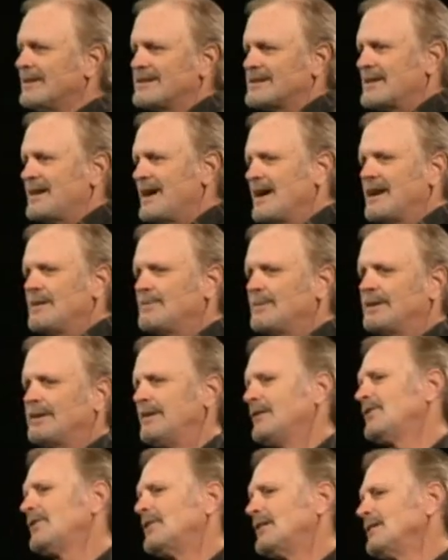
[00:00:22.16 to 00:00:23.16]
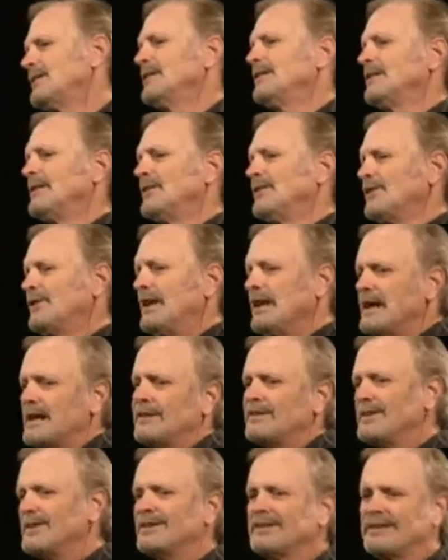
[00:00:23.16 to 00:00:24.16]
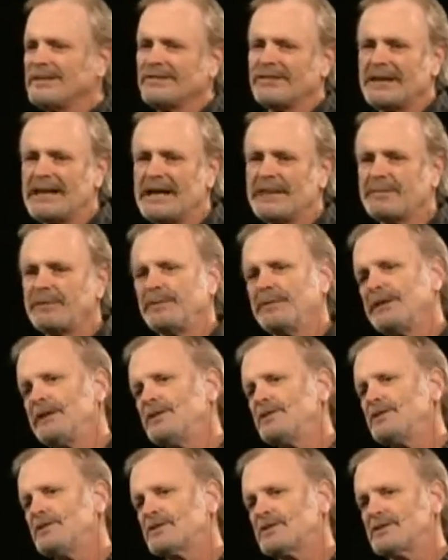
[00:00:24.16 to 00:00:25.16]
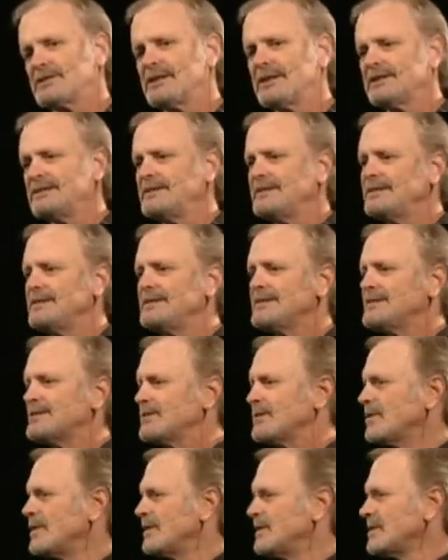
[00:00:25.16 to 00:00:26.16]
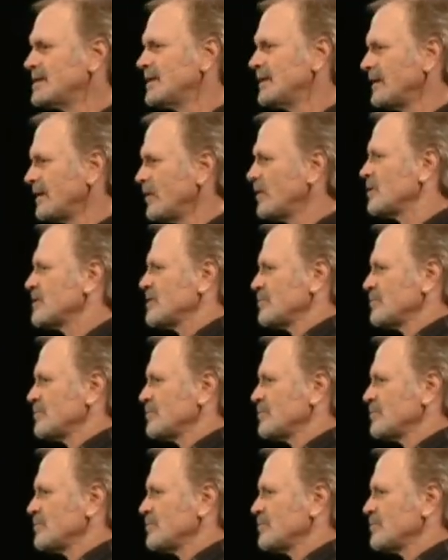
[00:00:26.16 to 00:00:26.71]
things that happened. It's clear there was a lot of other things that happened, but he just selected these stories. And of